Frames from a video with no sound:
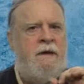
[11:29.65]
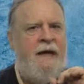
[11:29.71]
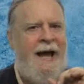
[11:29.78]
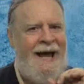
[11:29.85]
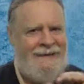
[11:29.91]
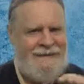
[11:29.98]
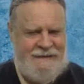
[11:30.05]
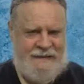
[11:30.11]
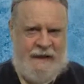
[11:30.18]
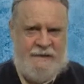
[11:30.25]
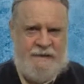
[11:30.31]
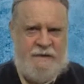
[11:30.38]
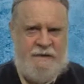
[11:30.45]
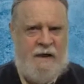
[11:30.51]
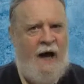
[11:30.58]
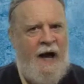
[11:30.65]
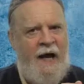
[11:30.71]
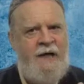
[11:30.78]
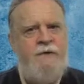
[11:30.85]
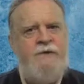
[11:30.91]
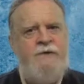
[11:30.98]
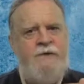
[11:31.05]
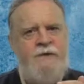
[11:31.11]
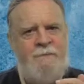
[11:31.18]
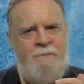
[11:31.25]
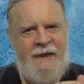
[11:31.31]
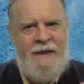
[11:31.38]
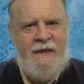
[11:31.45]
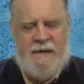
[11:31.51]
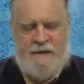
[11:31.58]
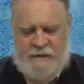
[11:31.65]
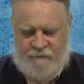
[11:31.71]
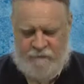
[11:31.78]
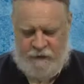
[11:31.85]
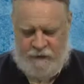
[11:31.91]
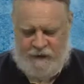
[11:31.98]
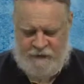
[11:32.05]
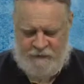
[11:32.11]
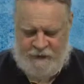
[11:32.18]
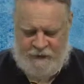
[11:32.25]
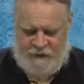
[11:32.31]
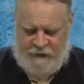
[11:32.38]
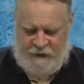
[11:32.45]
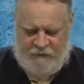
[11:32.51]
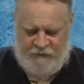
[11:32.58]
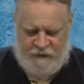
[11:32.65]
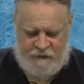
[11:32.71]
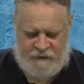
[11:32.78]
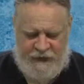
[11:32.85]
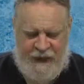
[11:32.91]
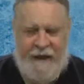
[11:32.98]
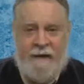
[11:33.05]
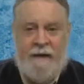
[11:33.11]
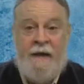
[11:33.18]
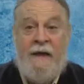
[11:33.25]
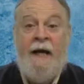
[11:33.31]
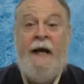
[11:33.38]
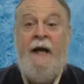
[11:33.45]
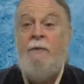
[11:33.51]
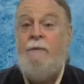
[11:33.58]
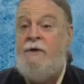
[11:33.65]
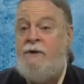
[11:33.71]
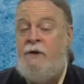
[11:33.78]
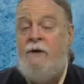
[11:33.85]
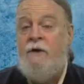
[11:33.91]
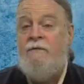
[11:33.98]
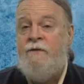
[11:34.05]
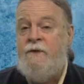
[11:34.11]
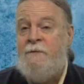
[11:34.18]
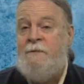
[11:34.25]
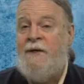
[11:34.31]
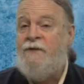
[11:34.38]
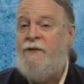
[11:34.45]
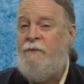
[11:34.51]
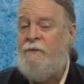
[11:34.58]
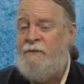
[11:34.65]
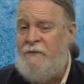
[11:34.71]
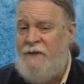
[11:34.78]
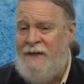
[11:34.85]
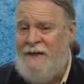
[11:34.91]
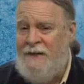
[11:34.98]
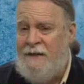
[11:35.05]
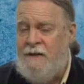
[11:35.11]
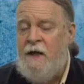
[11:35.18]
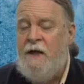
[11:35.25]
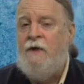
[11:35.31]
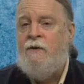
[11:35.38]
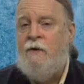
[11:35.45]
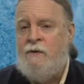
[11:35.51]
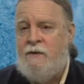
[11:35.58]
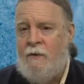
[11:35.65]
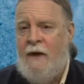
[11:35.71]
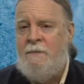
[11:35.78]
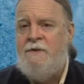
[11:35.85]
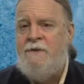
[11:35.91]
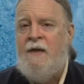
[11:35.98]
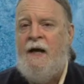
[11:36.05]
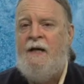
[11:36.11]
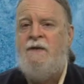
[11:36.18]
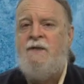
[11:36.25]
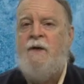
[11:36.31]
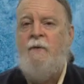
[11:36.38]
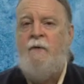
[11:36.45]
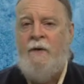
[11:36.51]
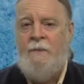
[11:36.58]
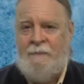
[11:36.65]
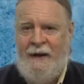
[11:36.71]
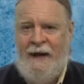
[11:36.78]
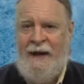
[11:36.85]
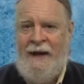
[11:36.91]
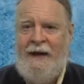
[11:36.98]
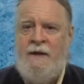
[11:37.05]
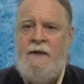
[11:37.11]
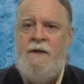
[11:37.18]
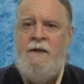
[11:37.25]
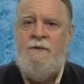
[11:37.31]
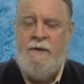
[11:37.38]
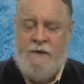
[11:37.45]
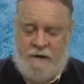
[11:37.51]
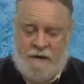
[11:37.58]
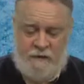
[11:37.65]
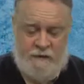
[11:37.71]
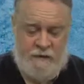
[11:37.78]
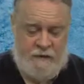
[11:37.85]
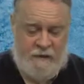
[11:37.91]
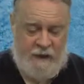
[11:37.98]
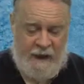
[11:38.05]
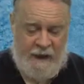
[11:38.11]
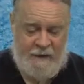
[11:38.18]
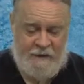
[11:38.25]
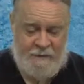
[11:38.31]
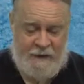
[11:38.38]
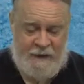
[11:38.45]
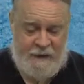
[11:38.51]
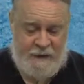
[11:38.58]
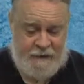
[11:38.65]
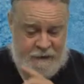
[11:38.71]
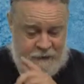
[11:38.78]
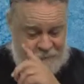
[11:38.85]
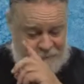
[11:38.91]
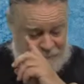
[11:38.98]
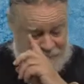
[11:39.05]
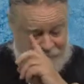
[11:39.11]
access, higher speeds of transmission of their data in return for special fees those websites would pay to the, to the ISPs.